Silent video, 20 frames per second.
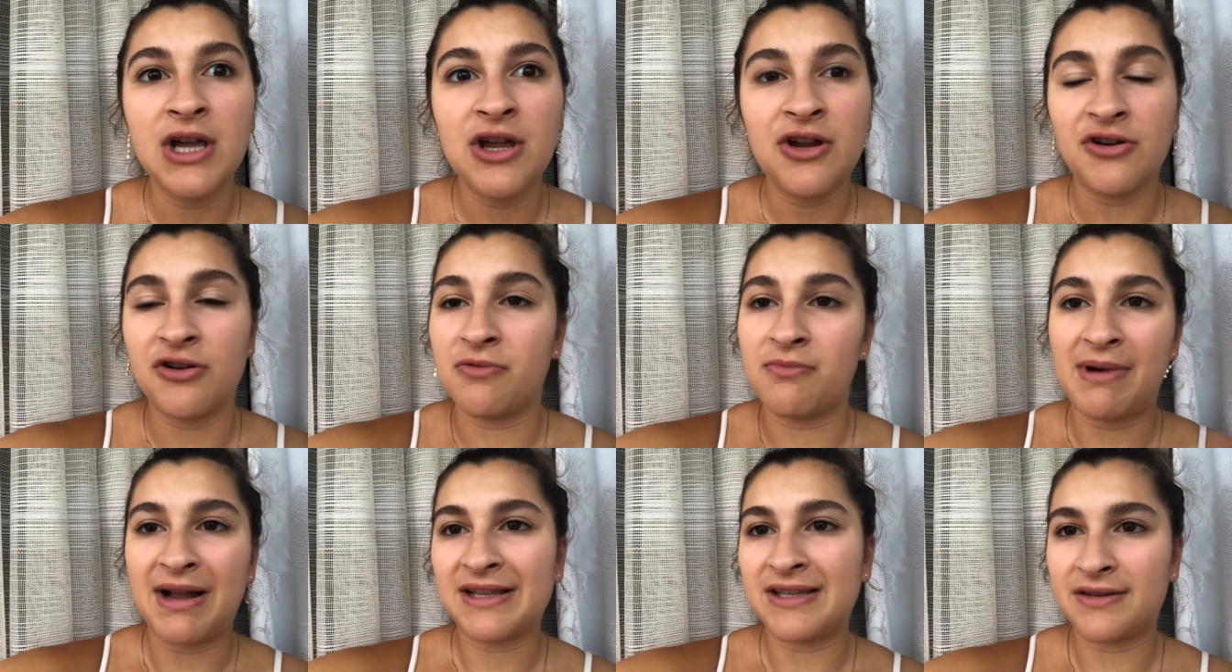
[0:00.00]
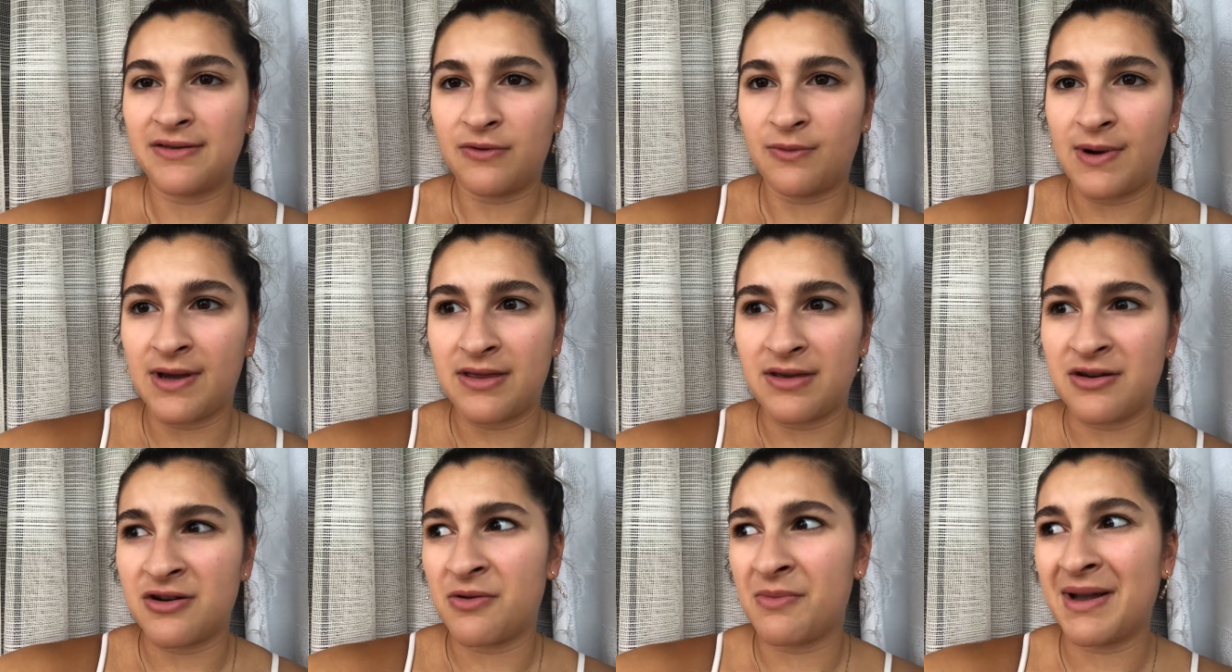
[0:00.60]
no matter the
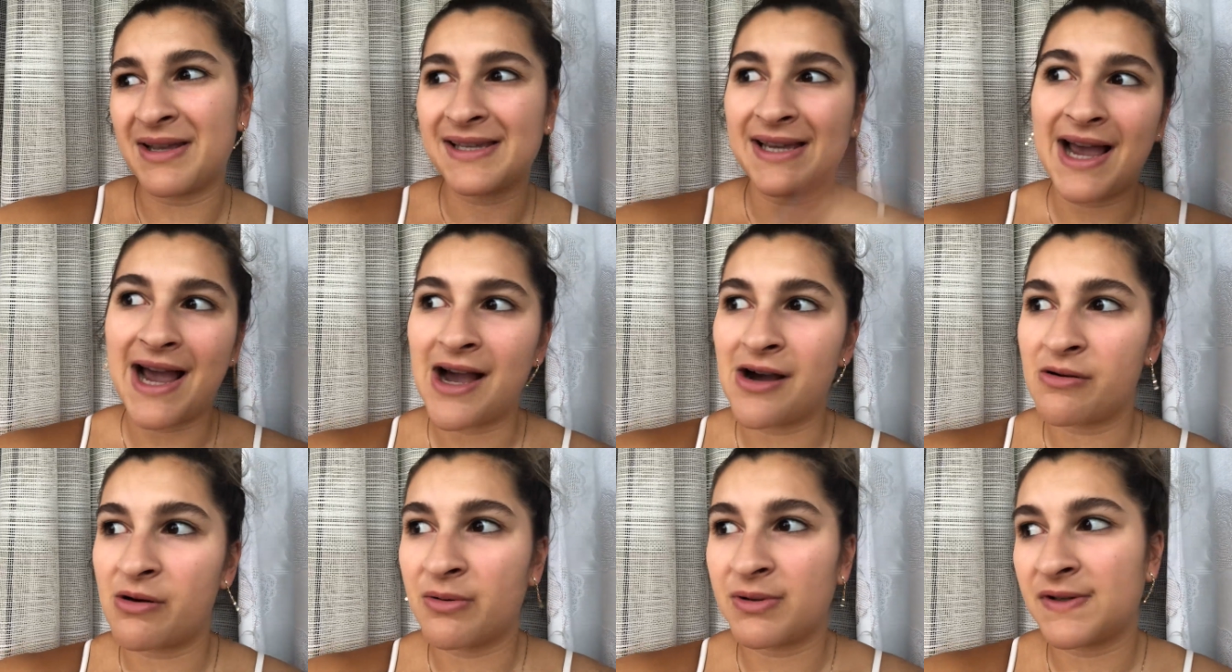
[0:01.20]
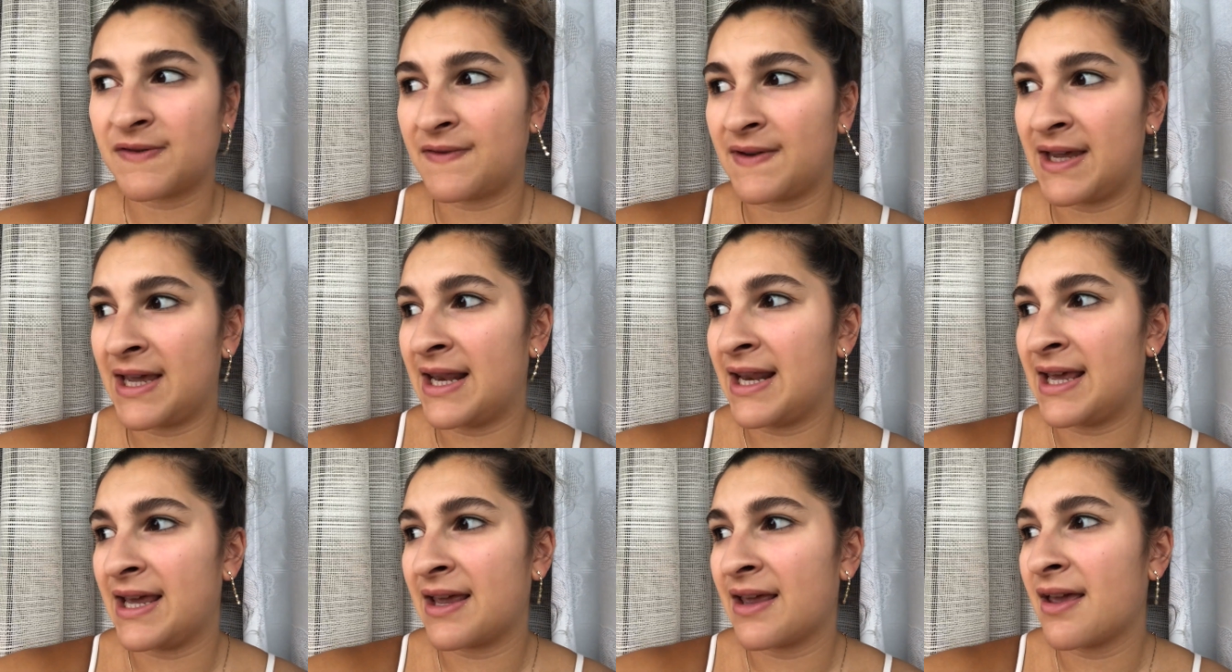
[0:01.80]
weather, no matter how I was
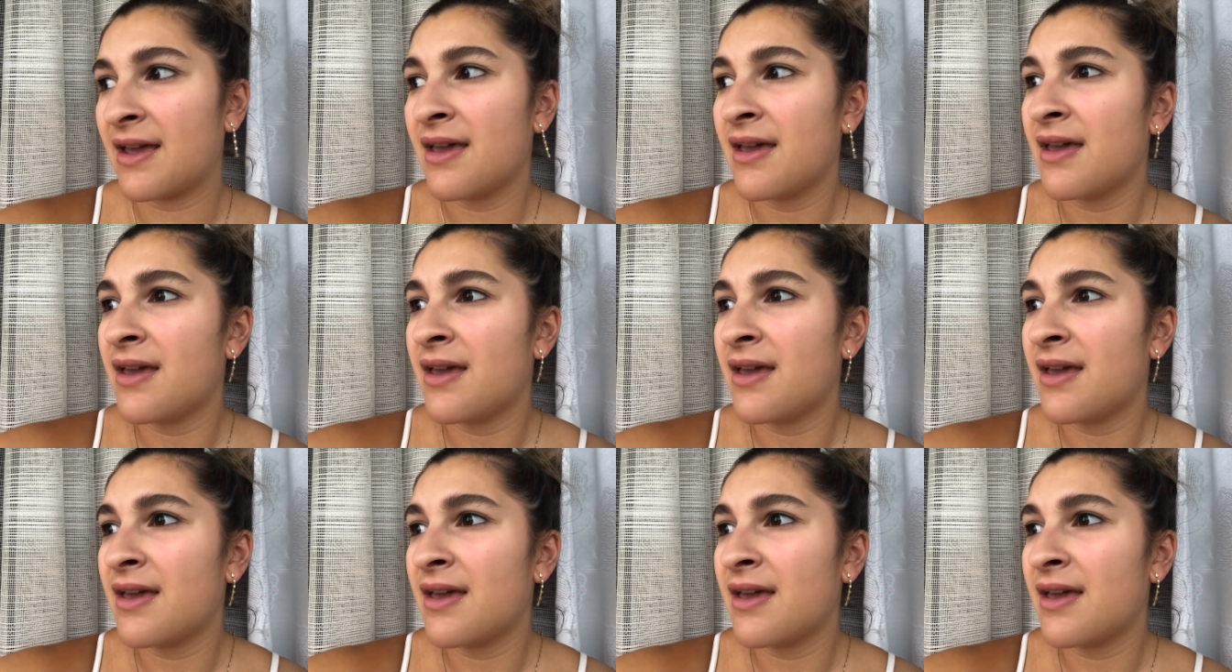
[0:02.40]
feeling,